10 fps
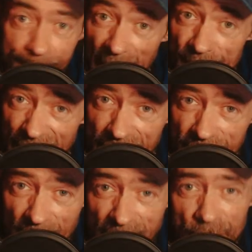Bear
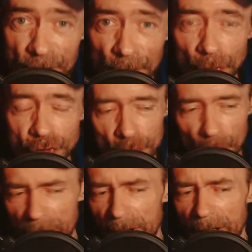in mind, folks. So
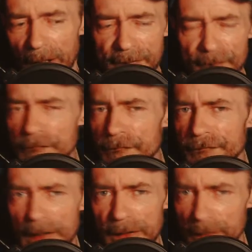it doesn't
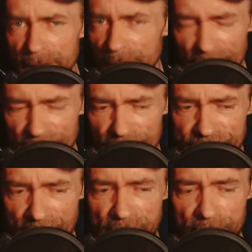
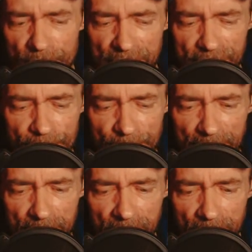strike me as
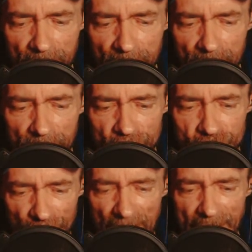being
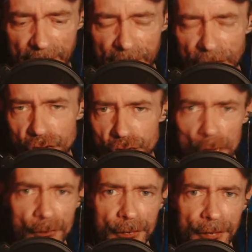shenanigans
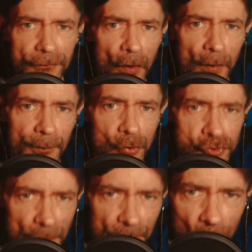over the top or
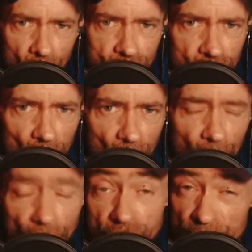something dodgy going
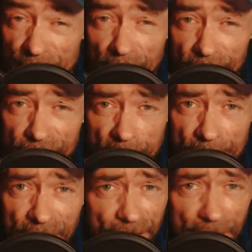on. Just because
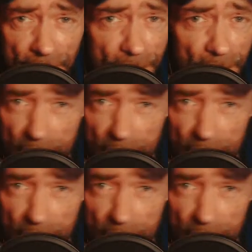somebody says, look,